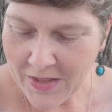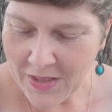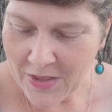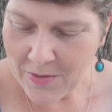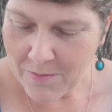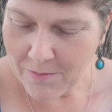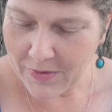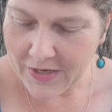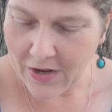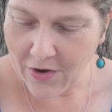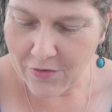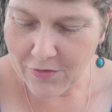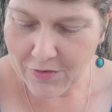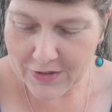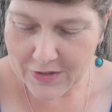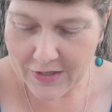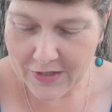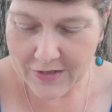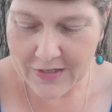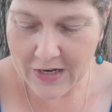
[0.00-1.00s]
But
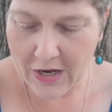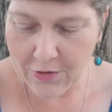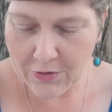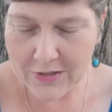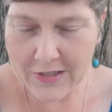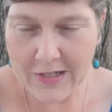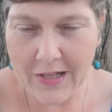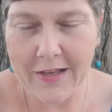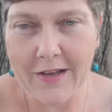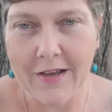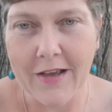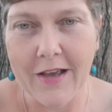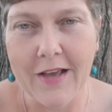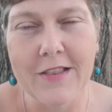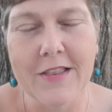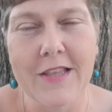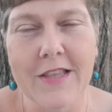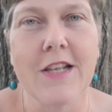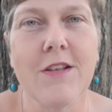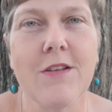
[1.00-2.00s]
now no clay,
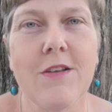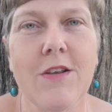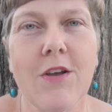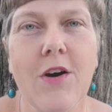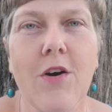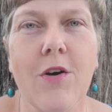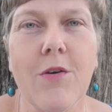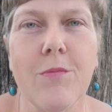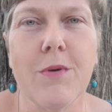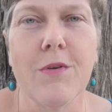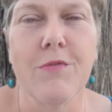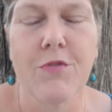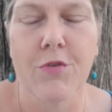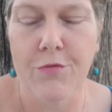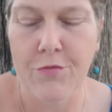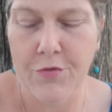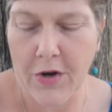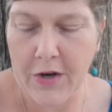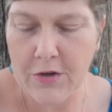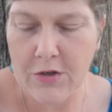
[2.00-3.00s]
and then with your
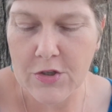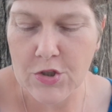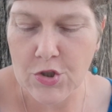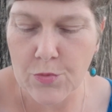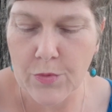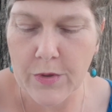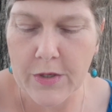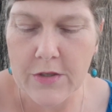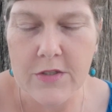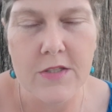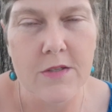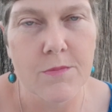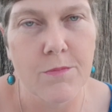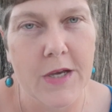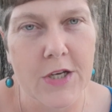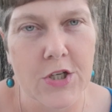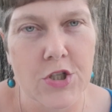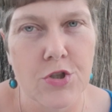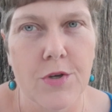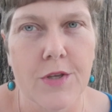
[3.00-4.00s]
fragrance oils,
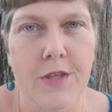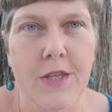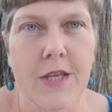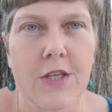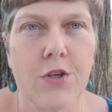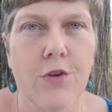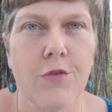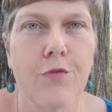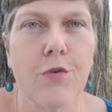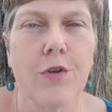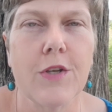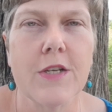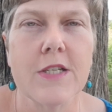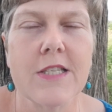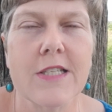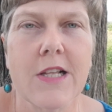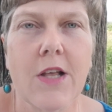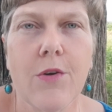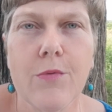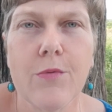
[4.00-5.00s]
make sure that you've got a
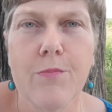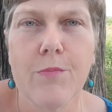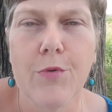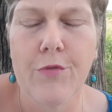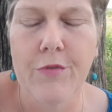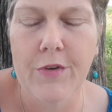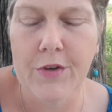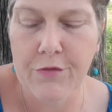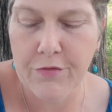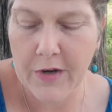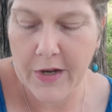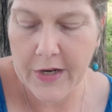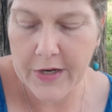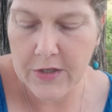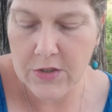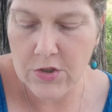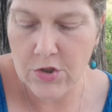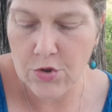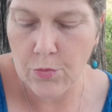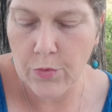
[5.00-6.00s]
slow moving
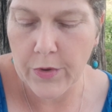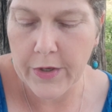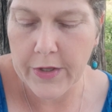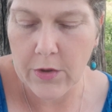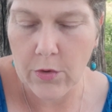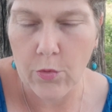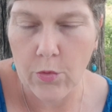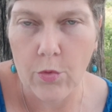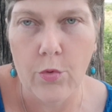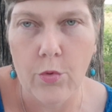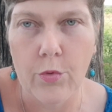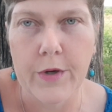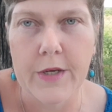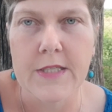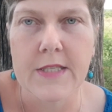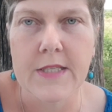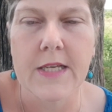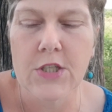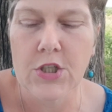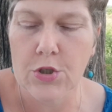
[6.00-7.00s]
fragrance oil or
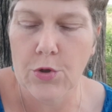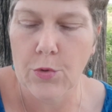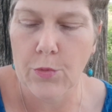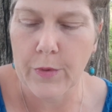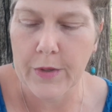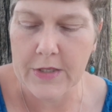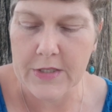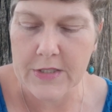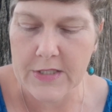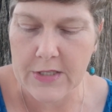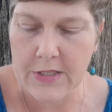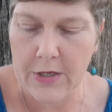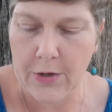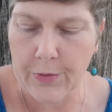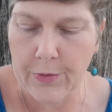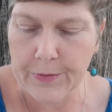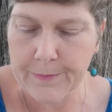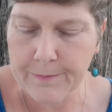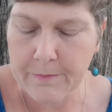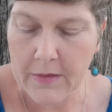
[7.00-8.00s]
essential oil and so
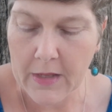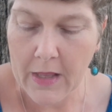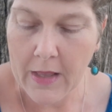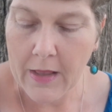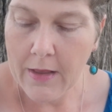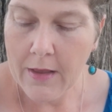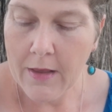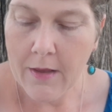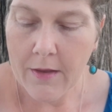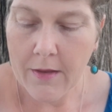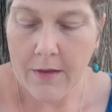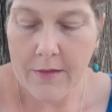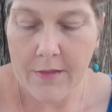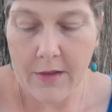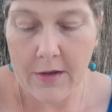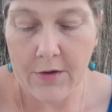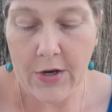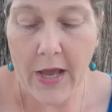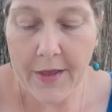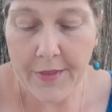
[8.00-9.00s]
on.
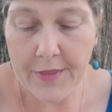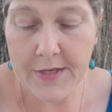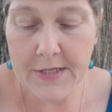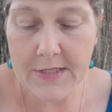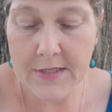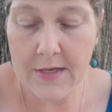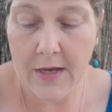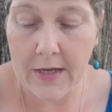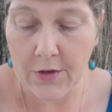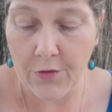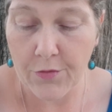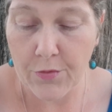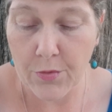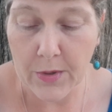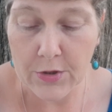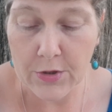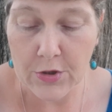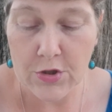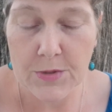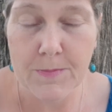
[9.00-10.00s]
On the other side, if you
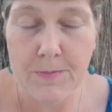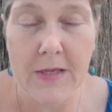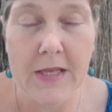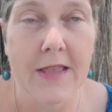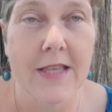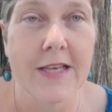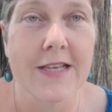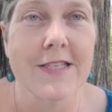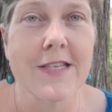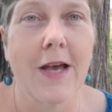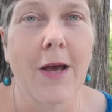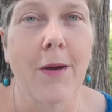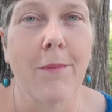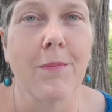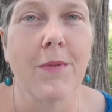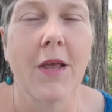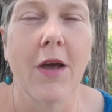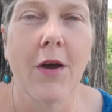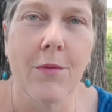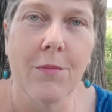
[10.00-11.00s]
want to speed things up,
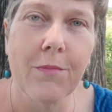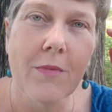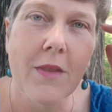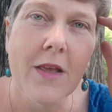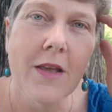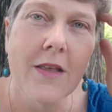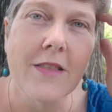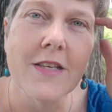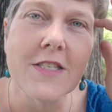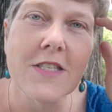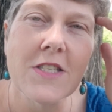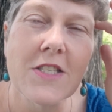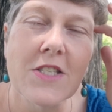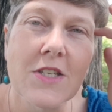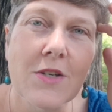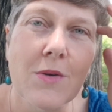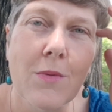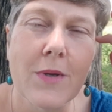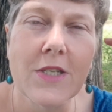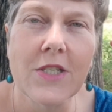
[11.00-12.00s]
now this is
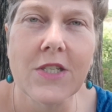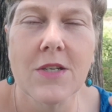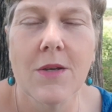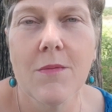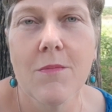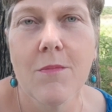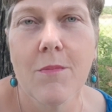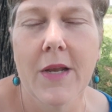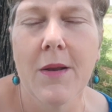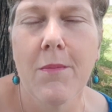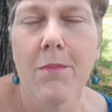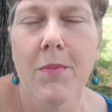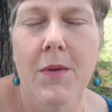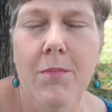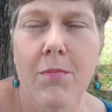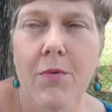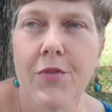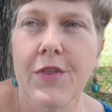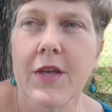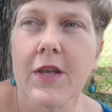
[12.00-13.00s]
a question many
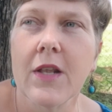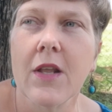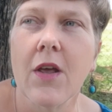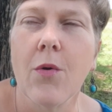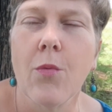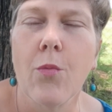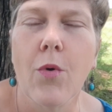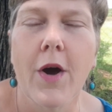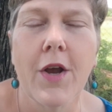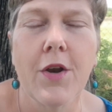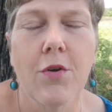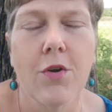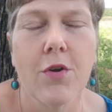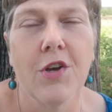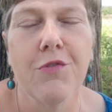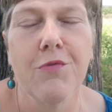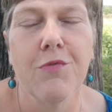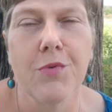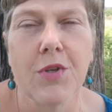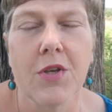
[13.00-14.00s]
people think, now why on
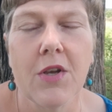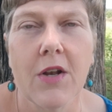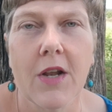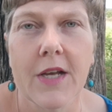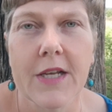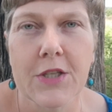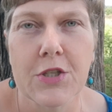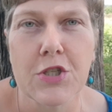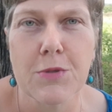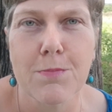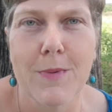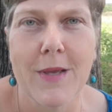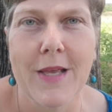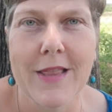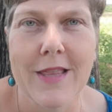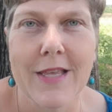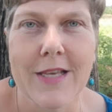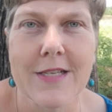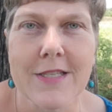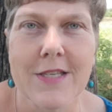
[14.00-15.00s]
earth would you like to speed
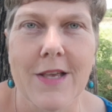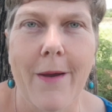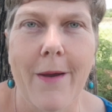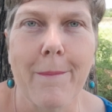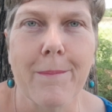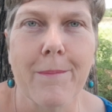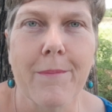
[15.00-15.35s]
things up?